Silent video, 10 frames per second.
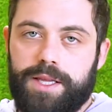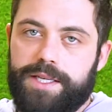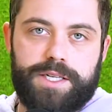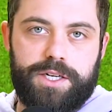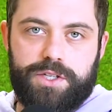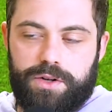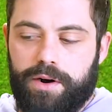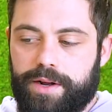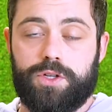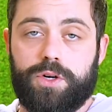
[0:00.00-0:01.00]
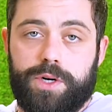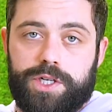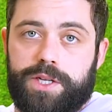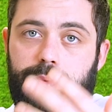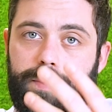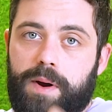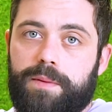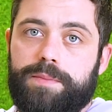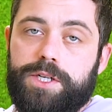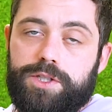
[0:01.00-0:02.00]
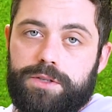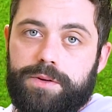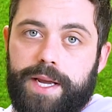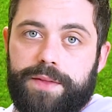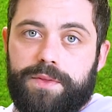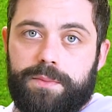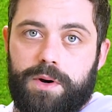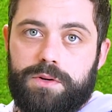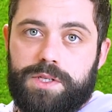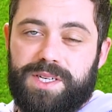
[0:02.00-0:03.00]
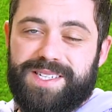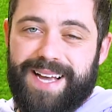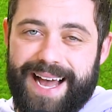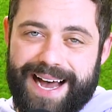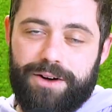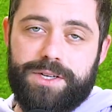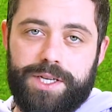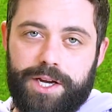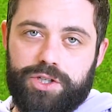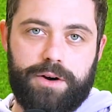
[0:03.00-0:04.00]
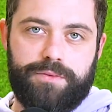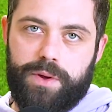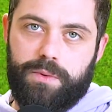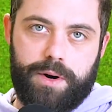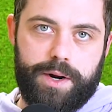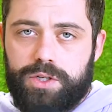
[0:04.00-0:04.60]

Let's get started. The question that we probably do get the most is, how does HRV work?